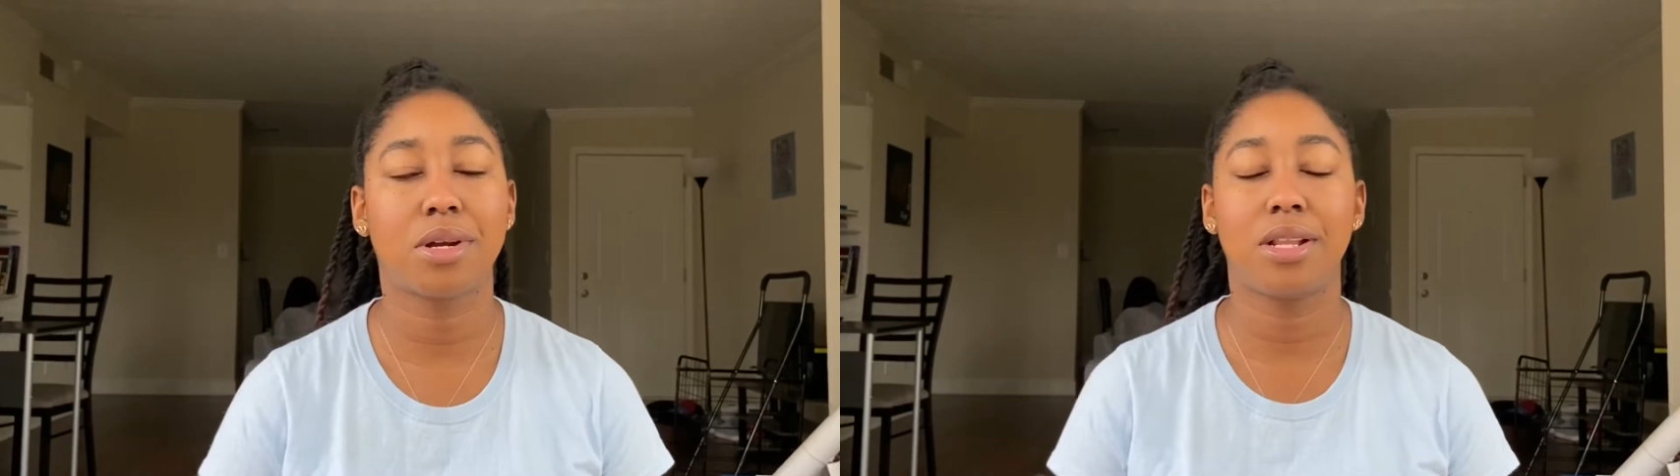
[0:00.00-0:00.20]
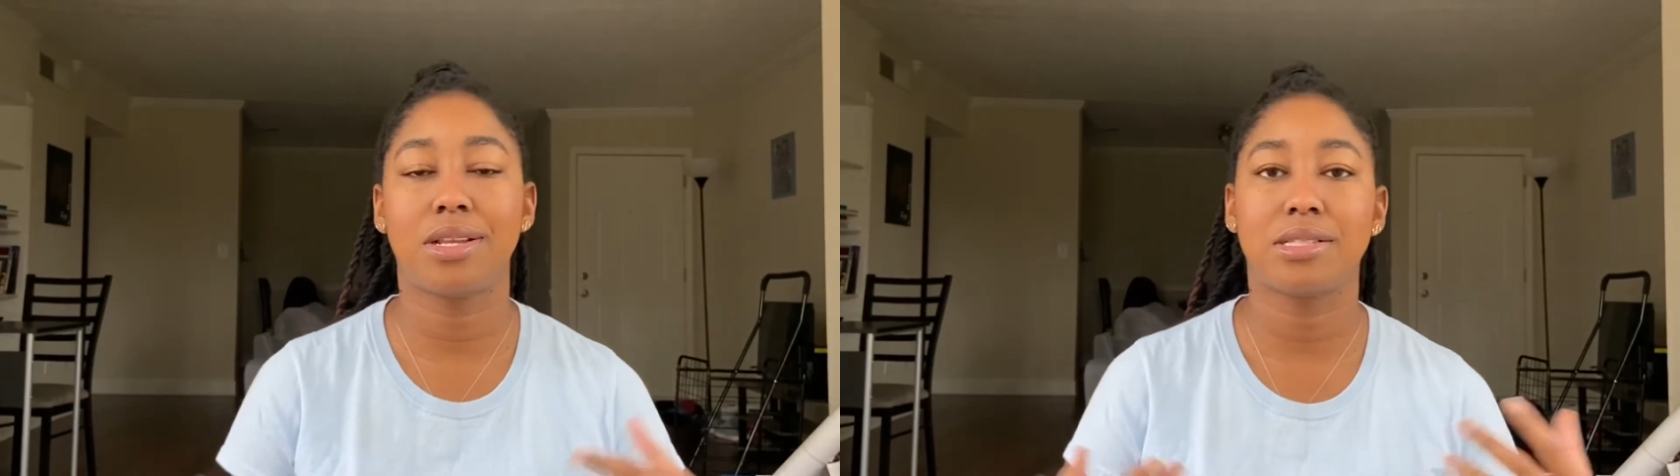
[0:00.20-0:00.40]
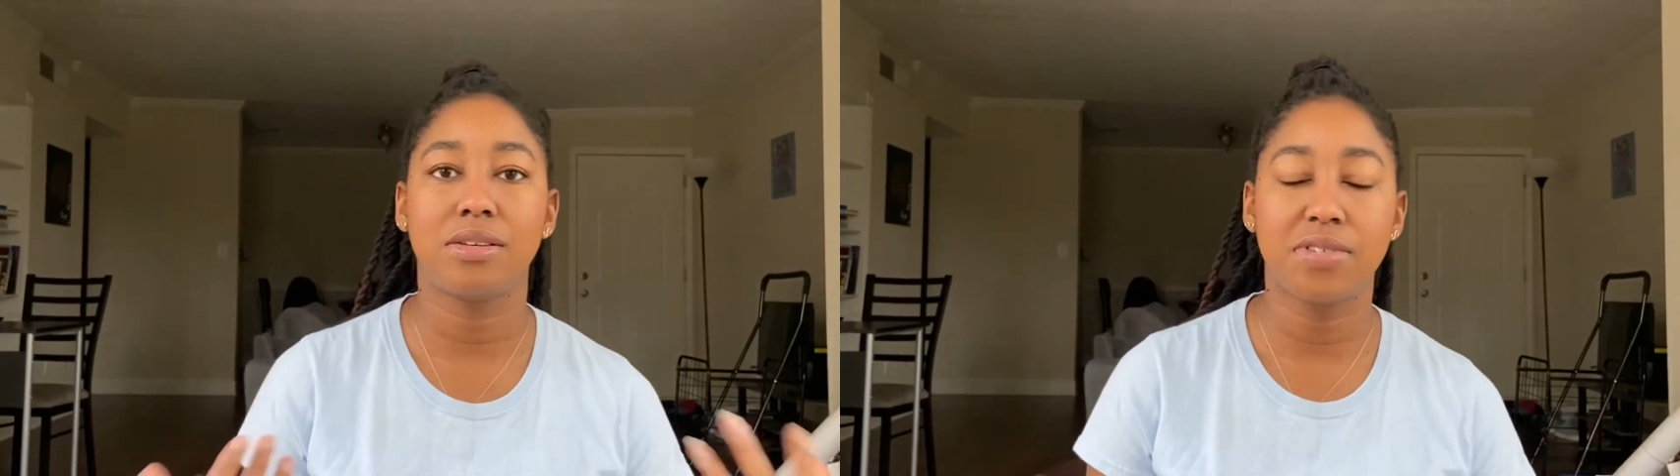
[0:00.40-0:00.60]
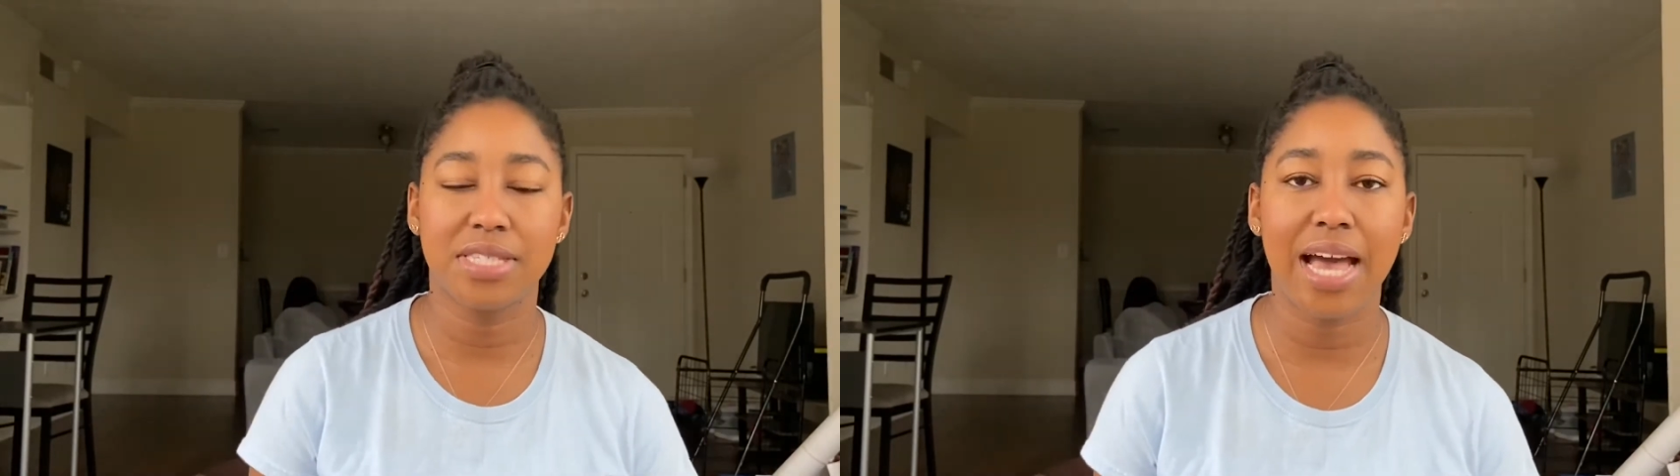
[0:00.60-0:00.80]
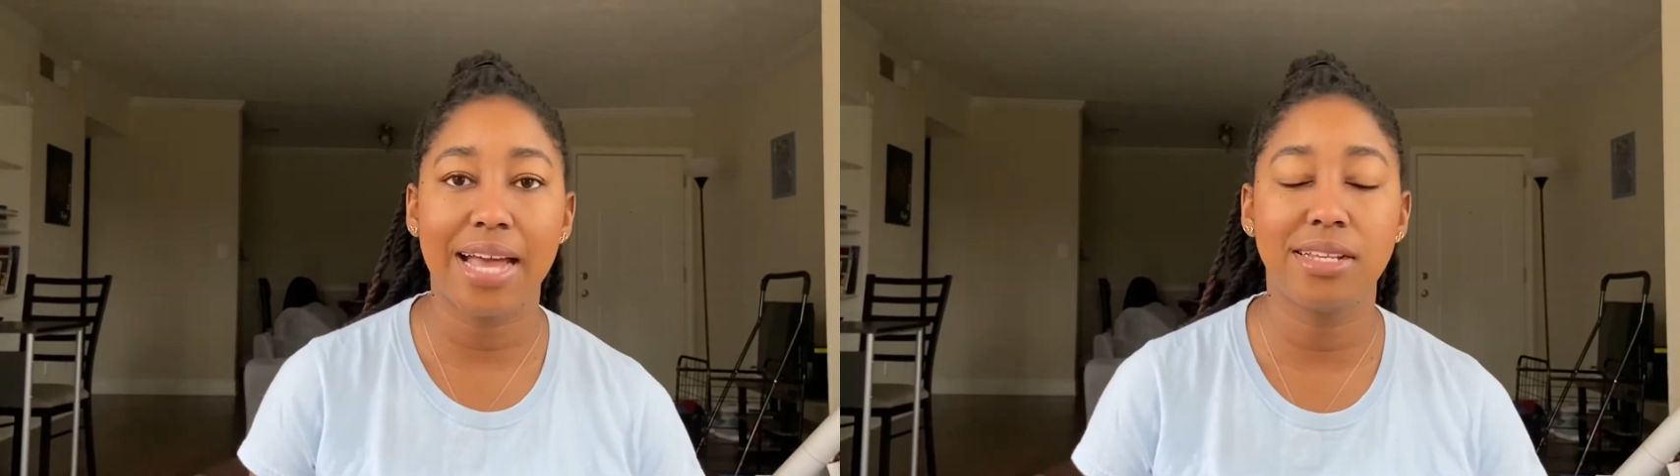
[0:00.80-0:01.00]
collective
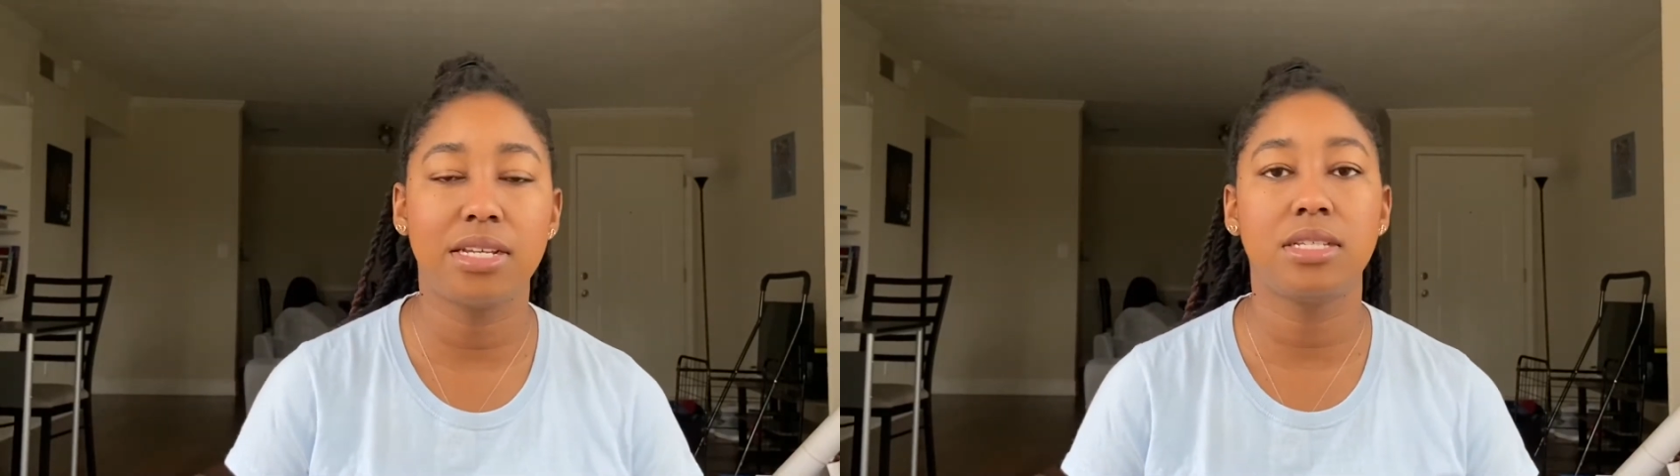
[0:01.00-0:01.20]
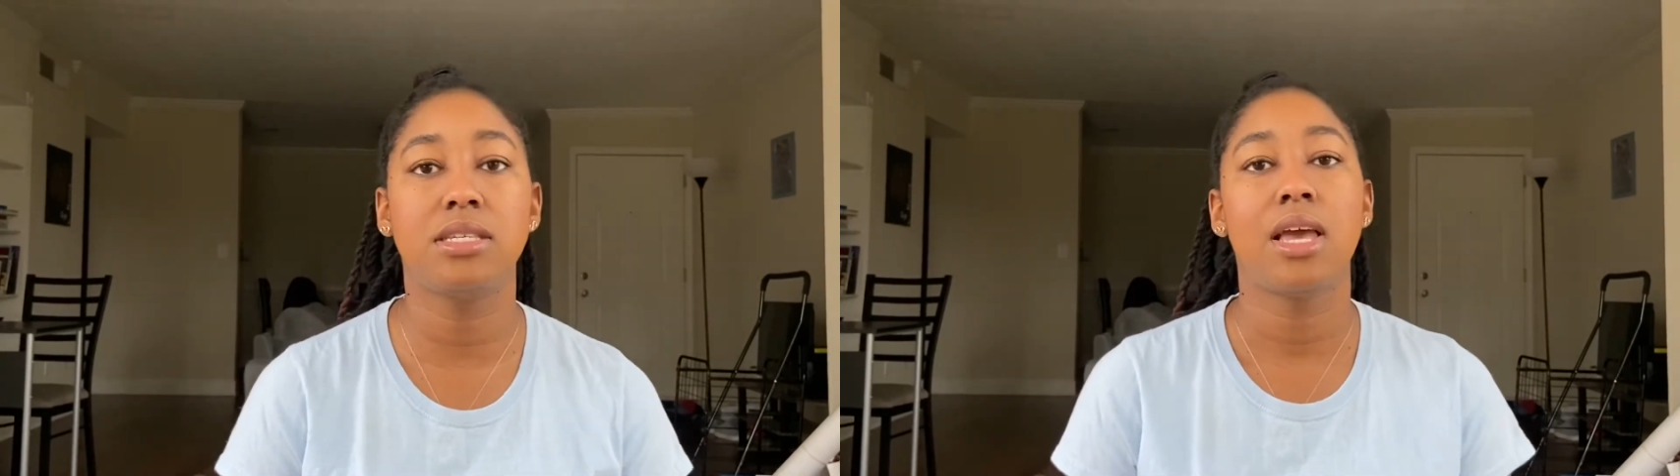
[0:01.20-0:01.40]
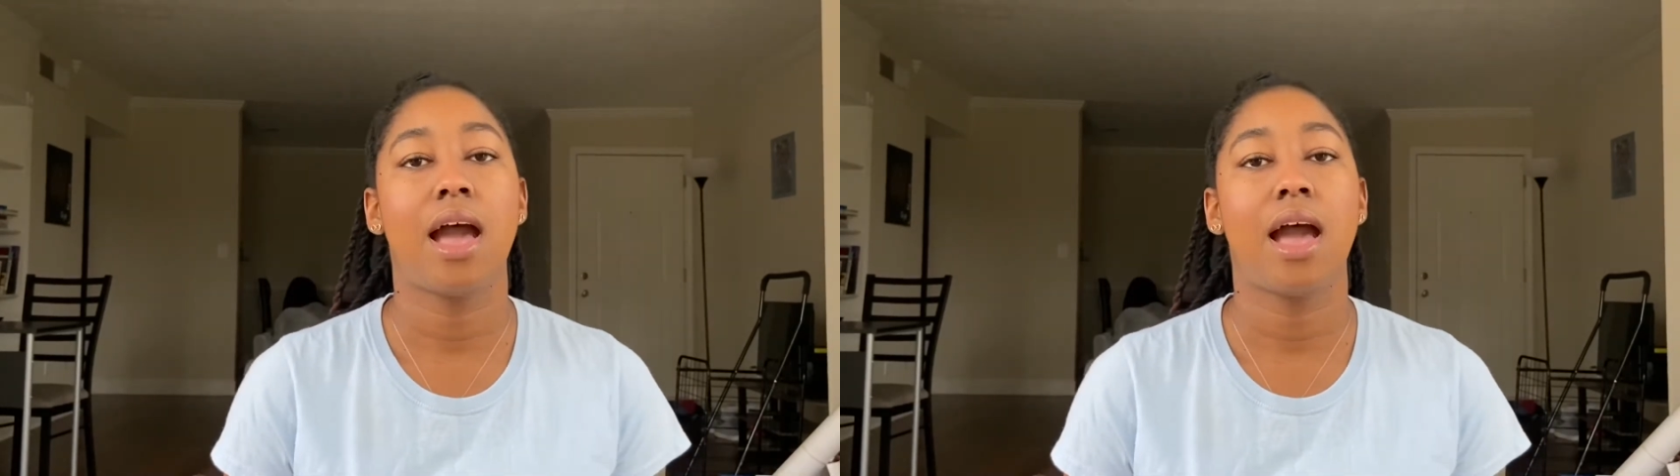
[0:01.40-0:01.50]
sadness